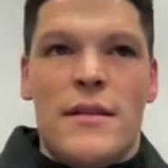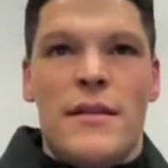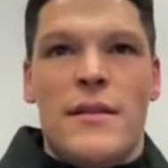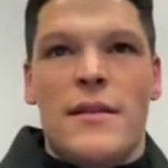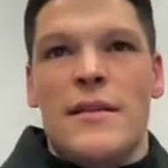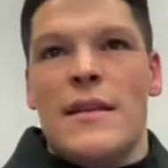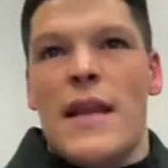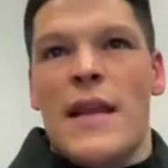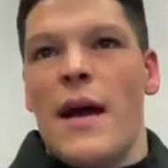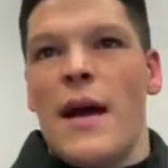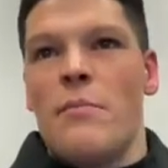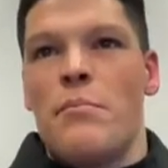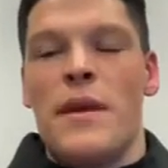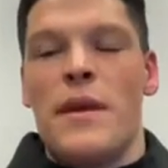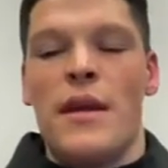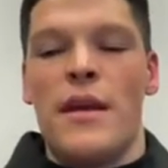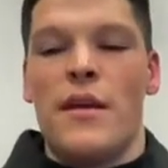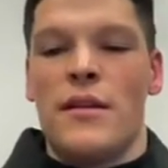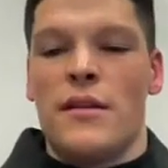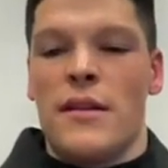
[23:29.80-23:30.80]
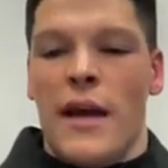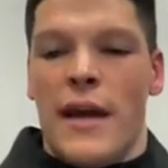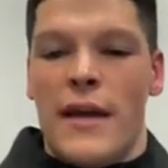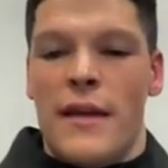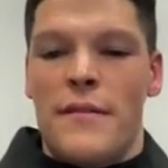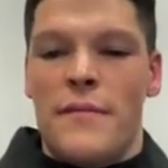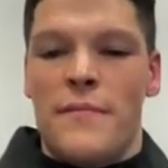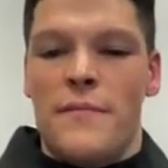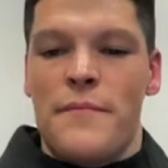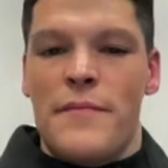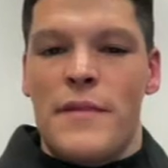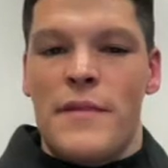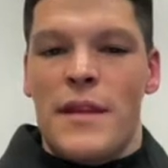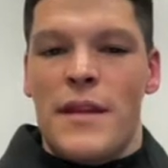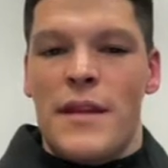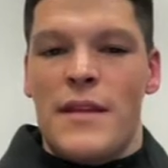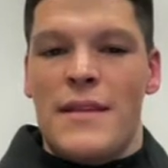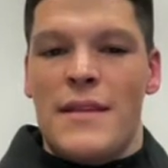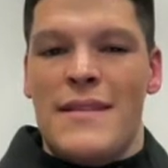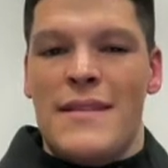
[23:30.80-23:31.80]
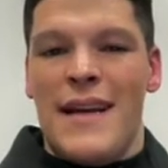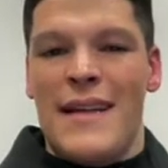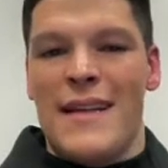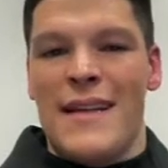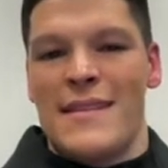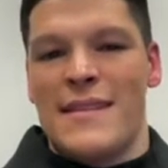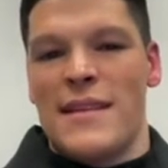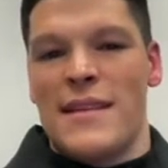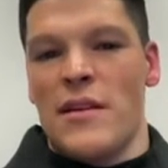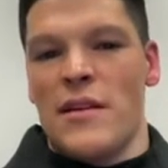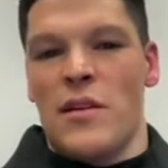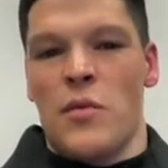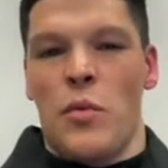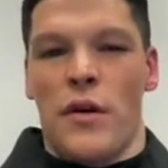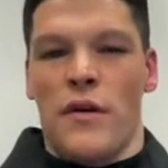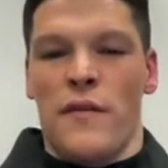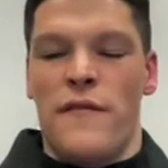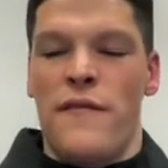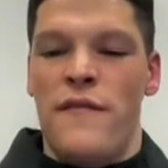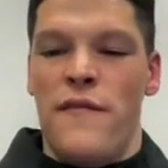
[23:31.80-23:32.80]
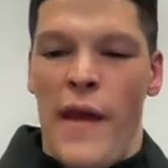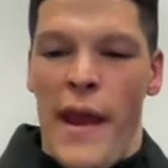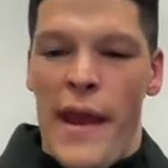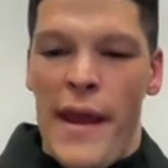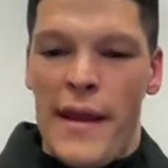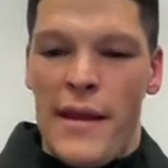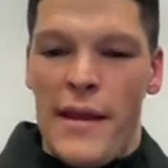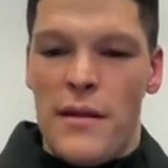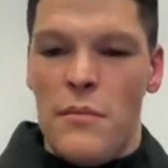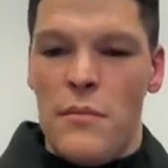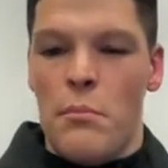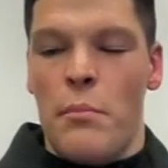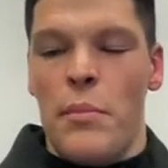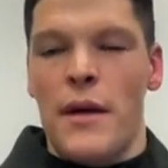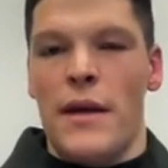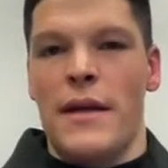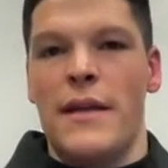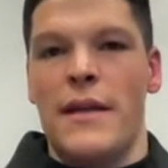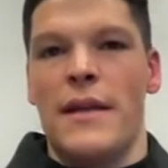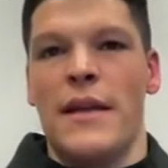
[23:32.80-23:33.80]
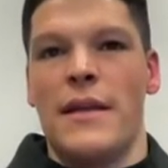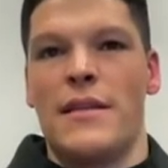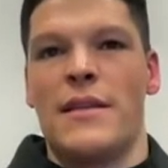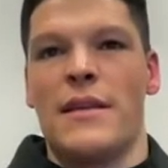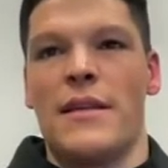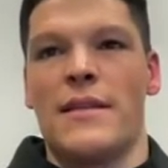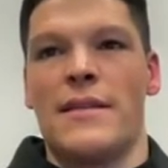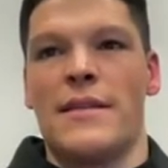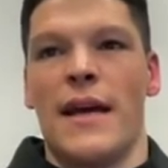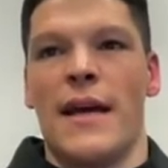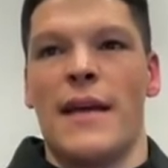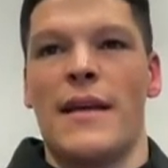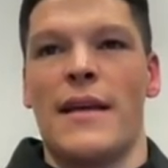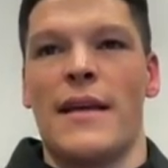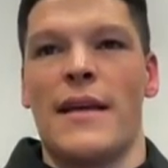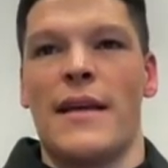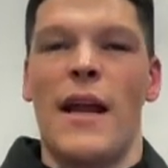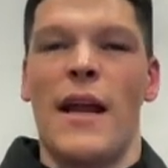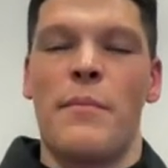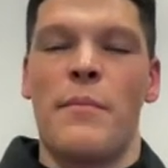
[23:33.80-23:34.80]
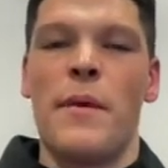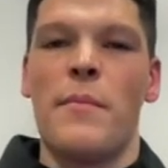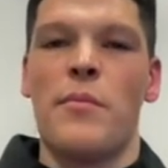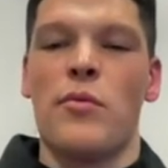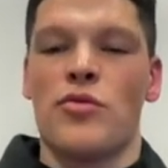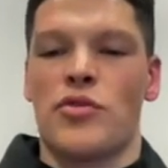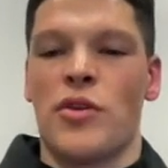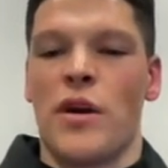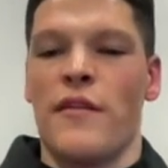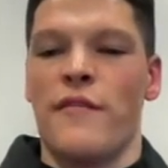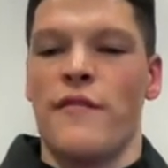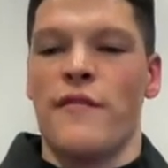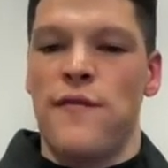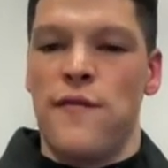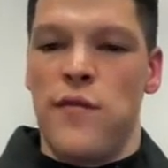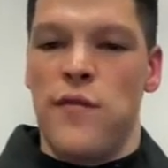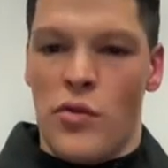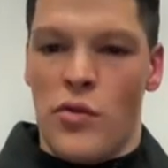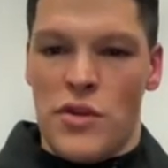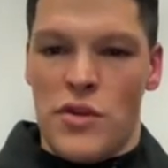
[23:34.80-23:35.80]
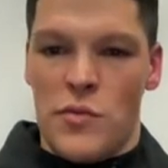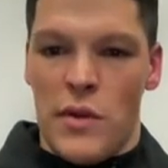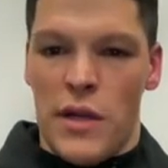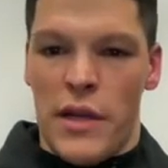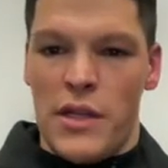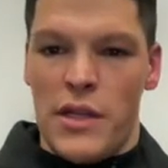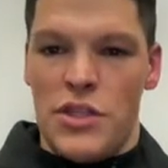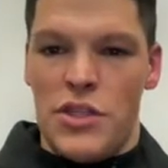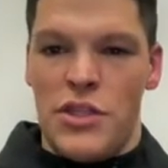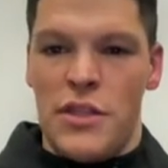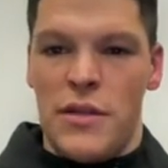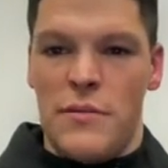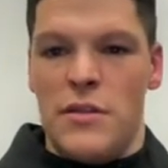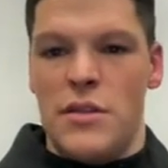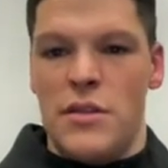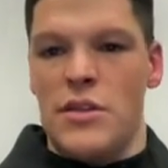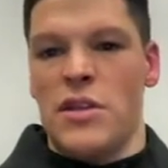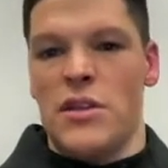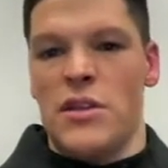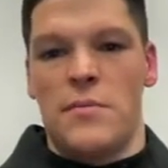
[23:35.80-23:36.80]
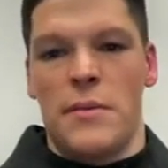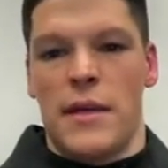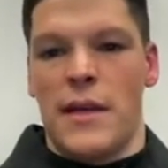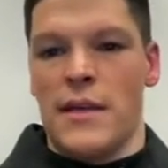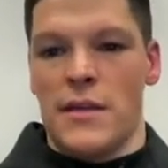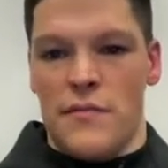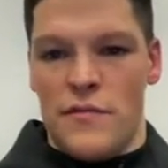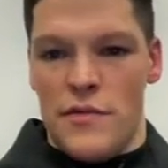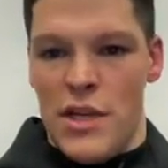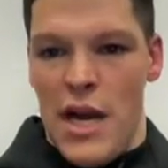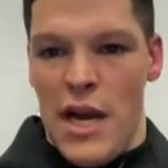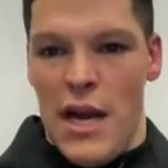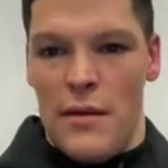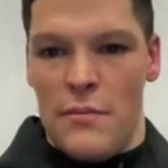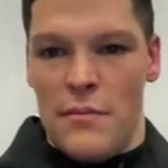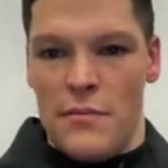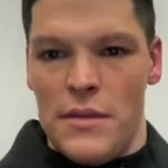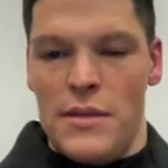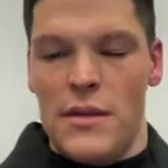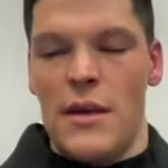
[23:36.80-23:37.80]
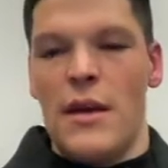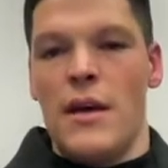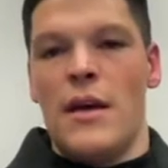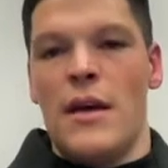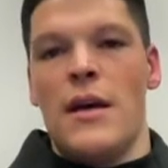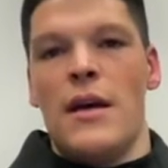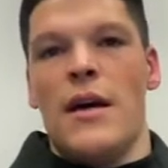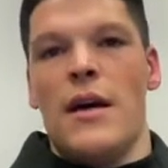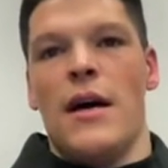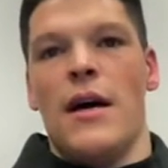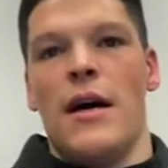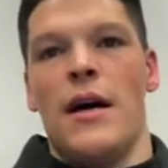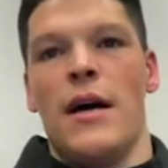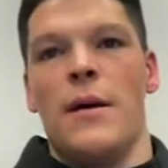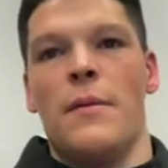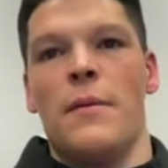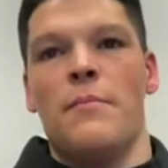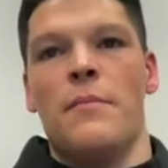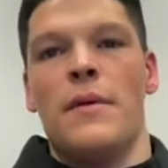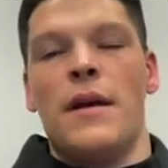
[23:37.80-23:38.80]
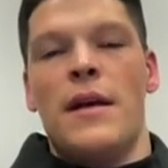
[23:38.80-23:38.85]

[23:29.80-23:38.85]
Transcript: not being like it's not necessarily the word fake, but it's like a lot of people try and force relationships just because of jobs. Um,